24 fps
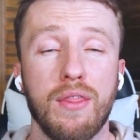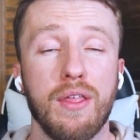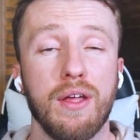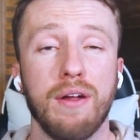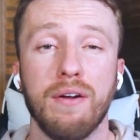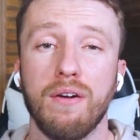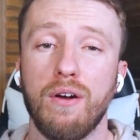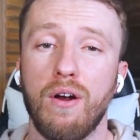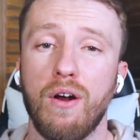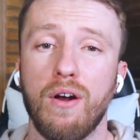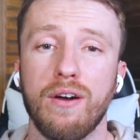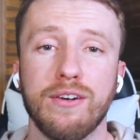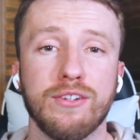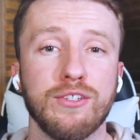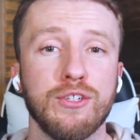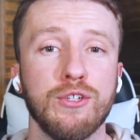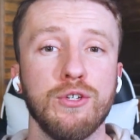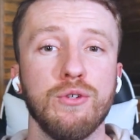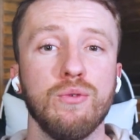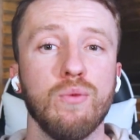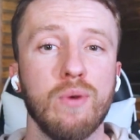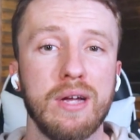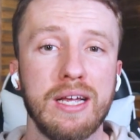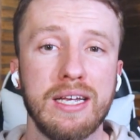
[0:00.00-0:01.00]
There are
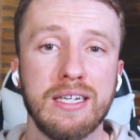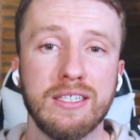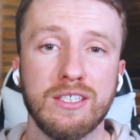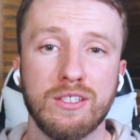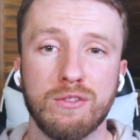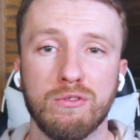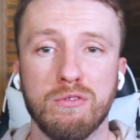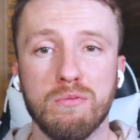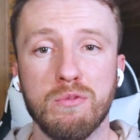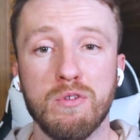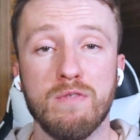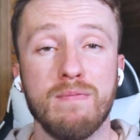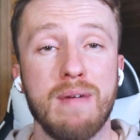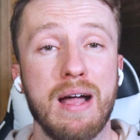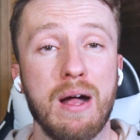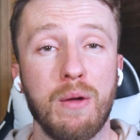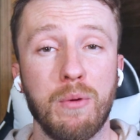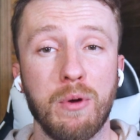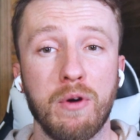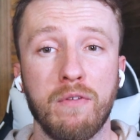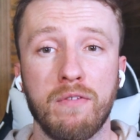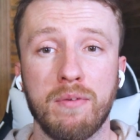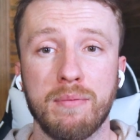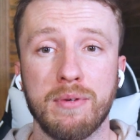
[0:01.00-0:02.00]
two ways to remove
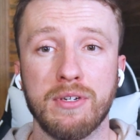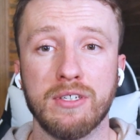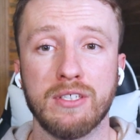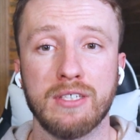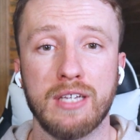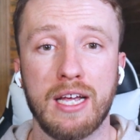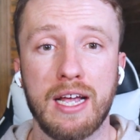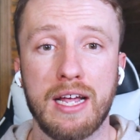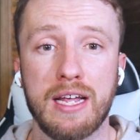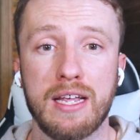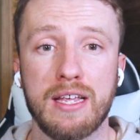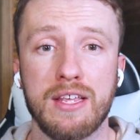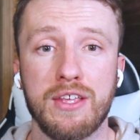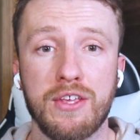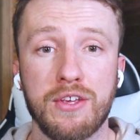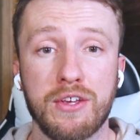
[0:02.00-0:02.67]
malware from your site.